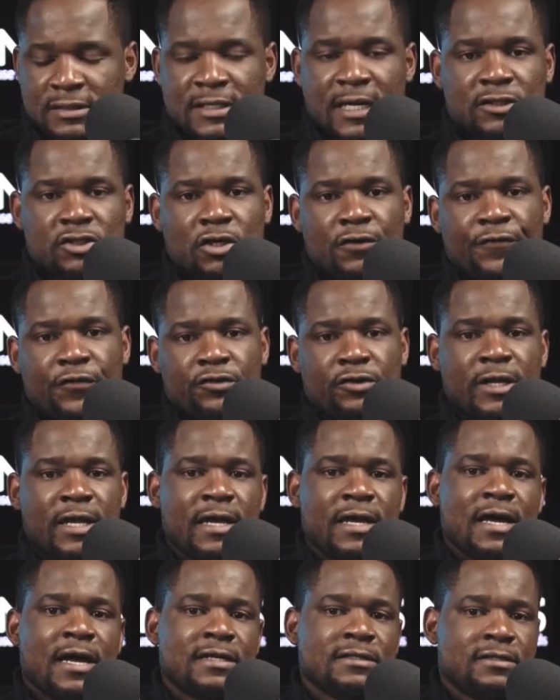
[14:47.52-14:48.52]
That's all for
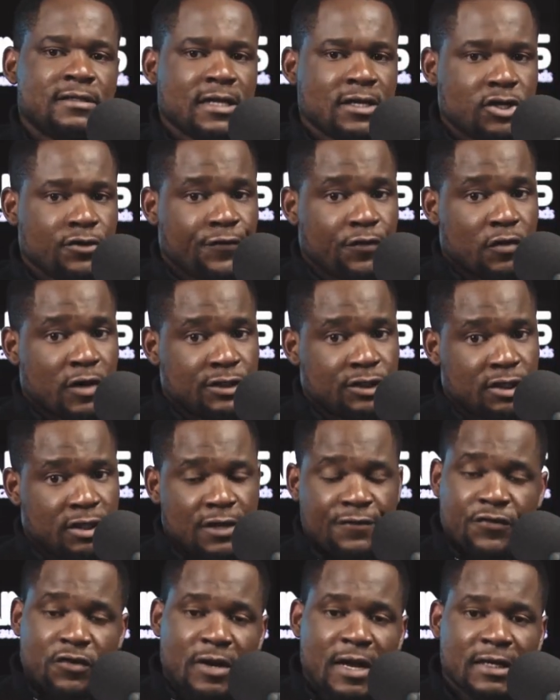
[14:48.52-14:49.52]
today, guys. Thank you for watching.
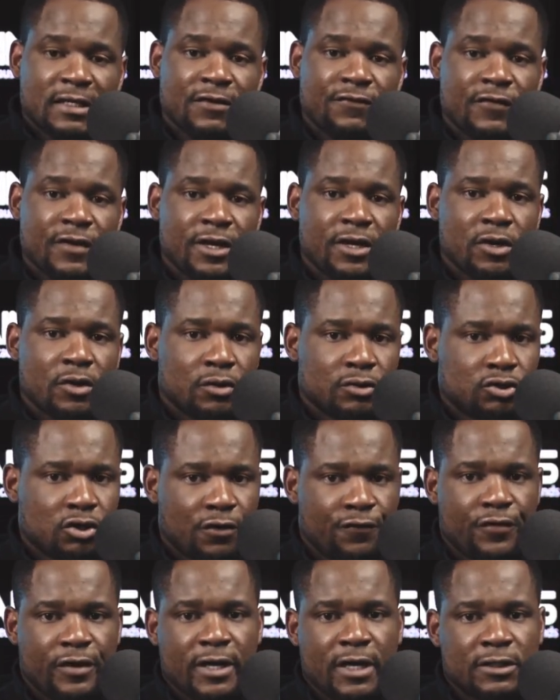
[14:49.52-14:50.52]
If you like the video,
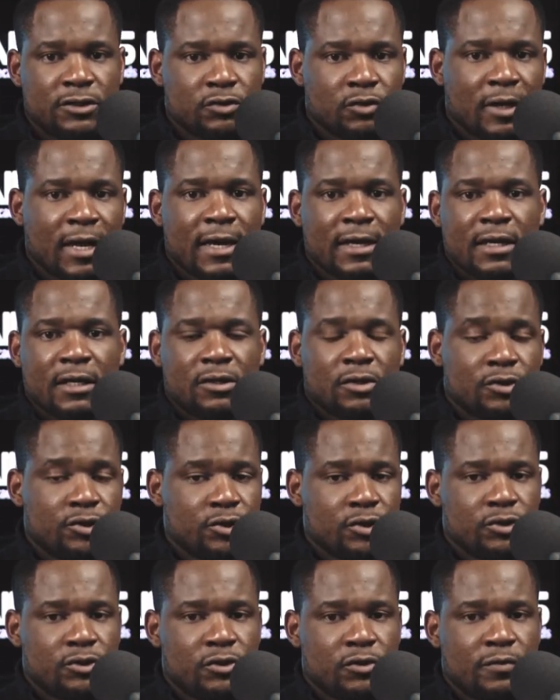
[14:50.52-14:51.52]
don't forget to like it on
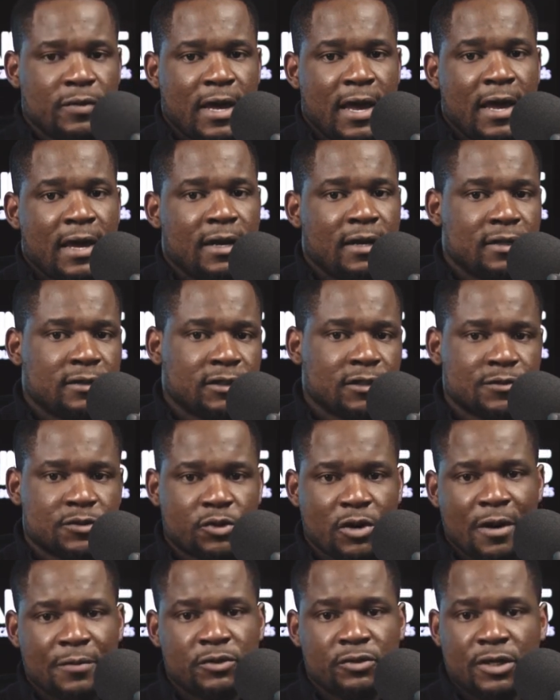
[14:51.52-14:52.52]
YouTube and
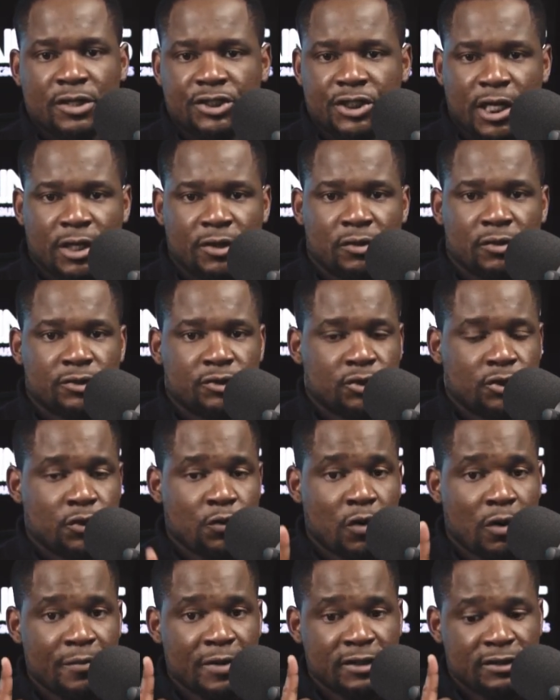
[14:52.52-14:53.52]
subscribe to the channel so you
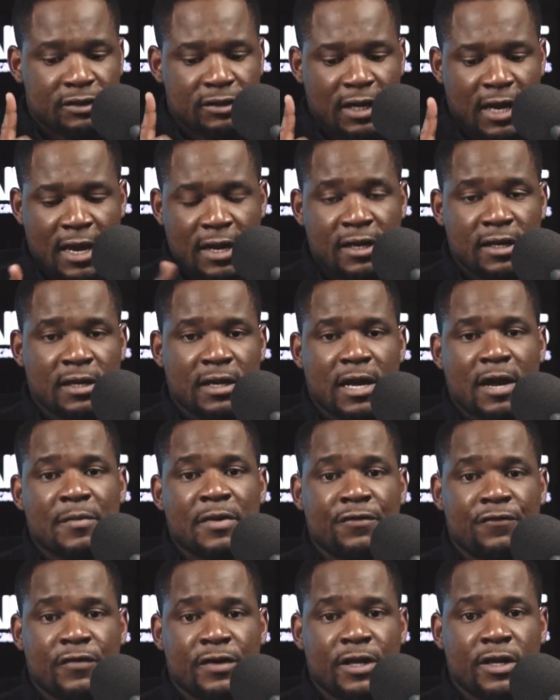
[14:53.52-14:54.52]
won't miss any
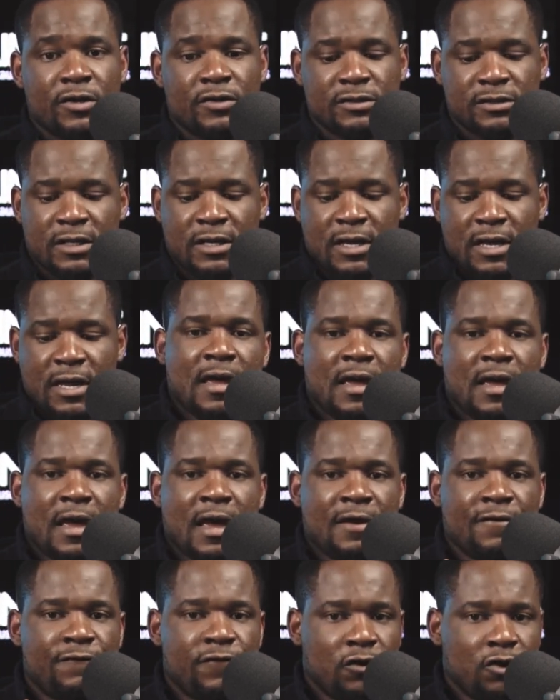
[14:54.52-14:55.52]
coming videos.
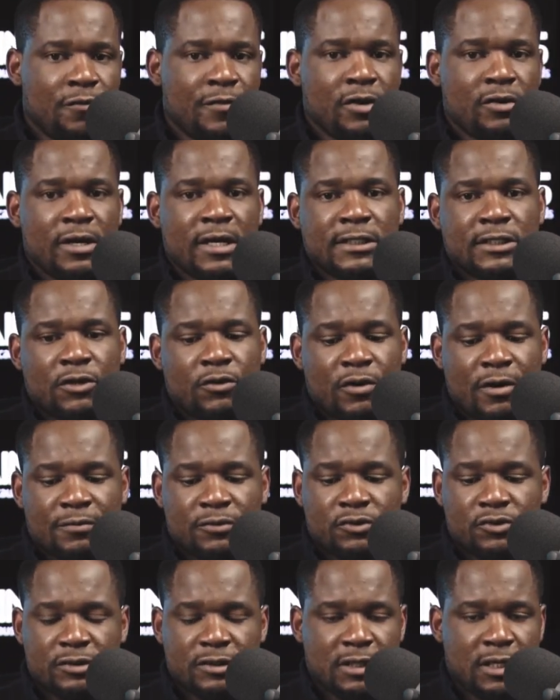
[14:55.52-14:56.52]
And follow me on Instagram
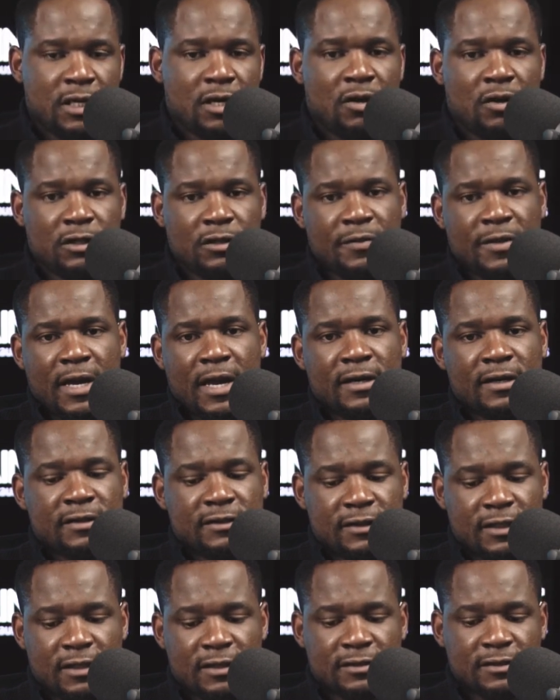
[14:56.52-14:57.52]
to see all the behind the
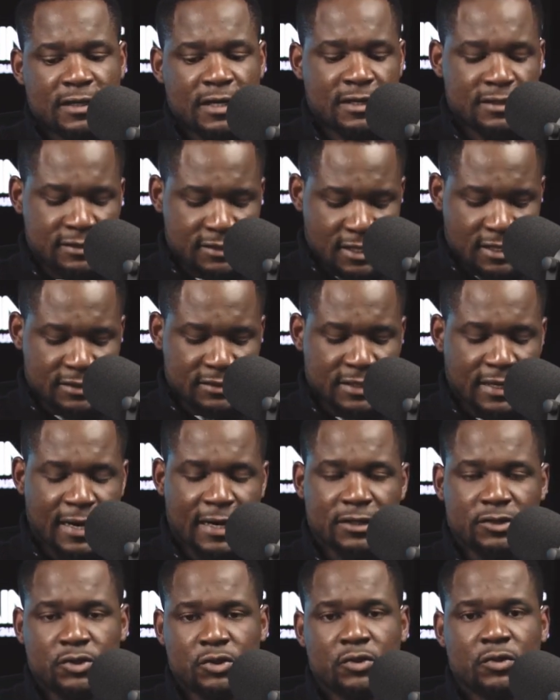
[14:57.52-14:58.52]
scenes and things that
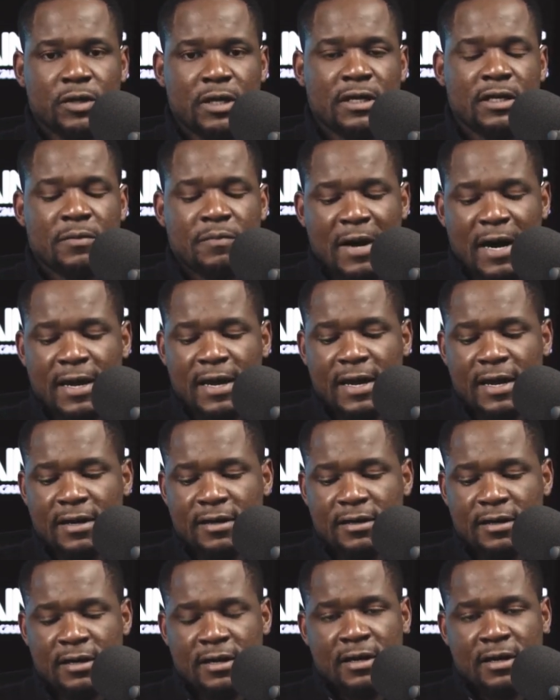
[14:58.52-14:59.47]
I do in the back end.